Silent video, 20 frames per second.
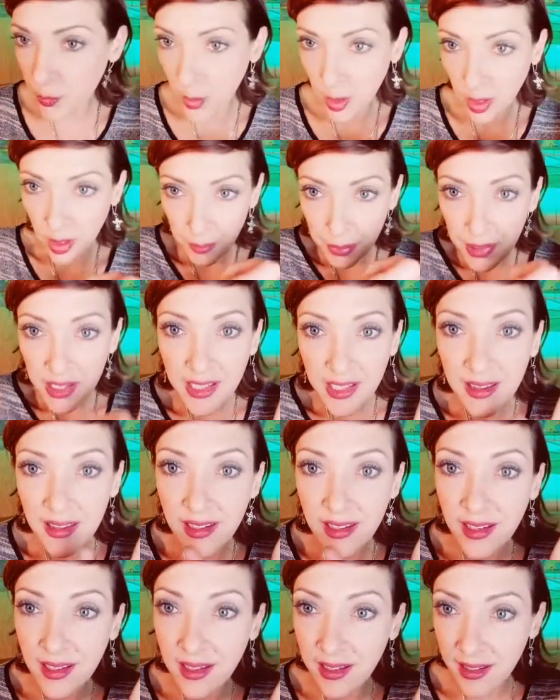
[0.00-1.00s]
were
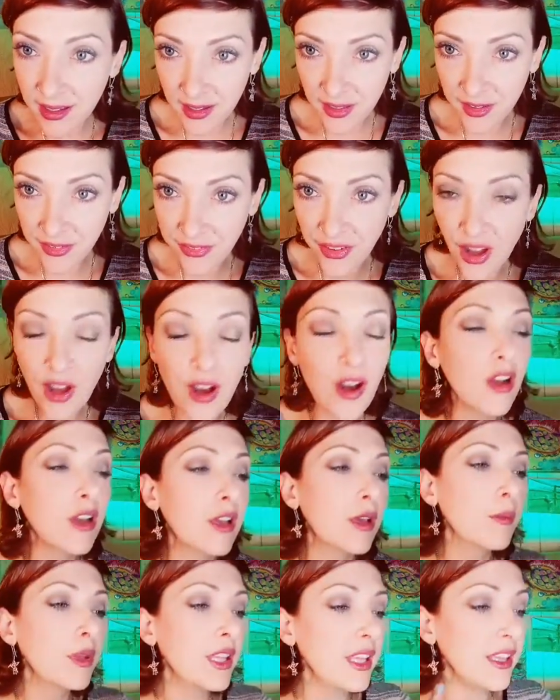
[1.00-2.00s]
completely in the fog,
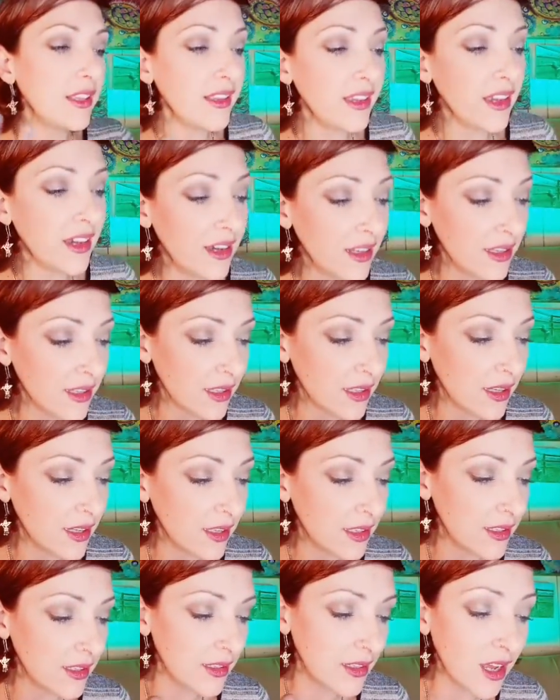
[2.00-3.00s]
completely
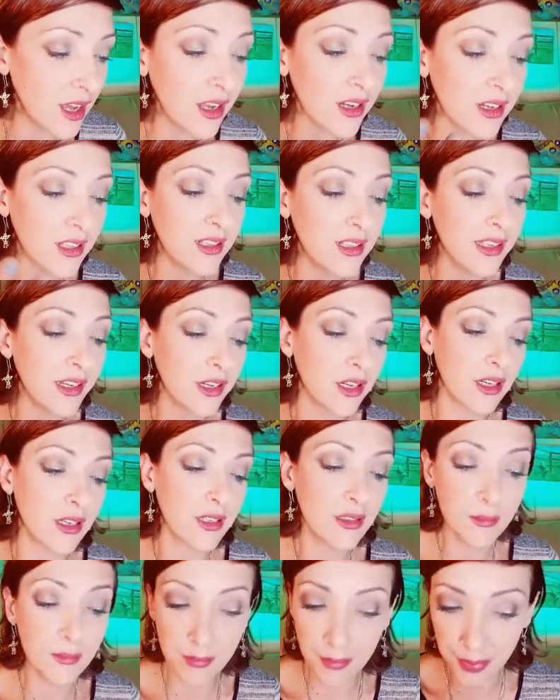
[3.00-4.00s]
not clear
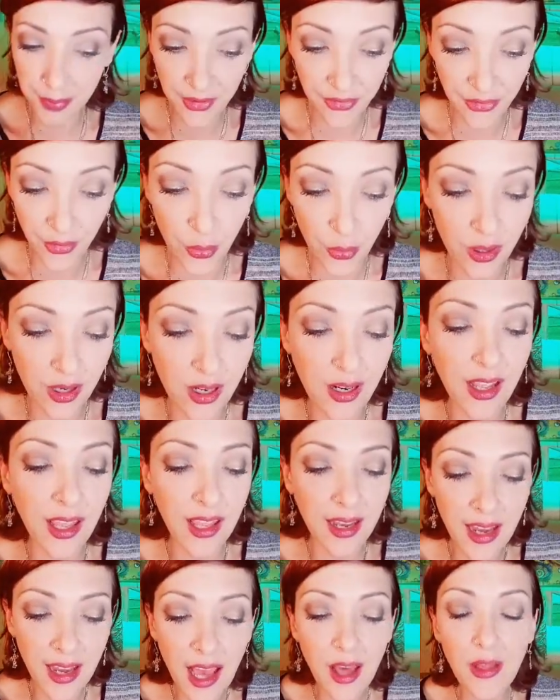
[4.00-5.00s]
before,
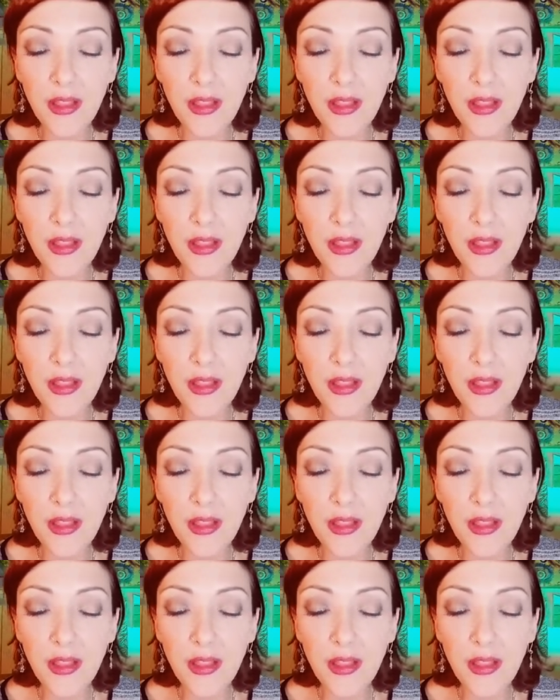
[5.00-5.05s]
and now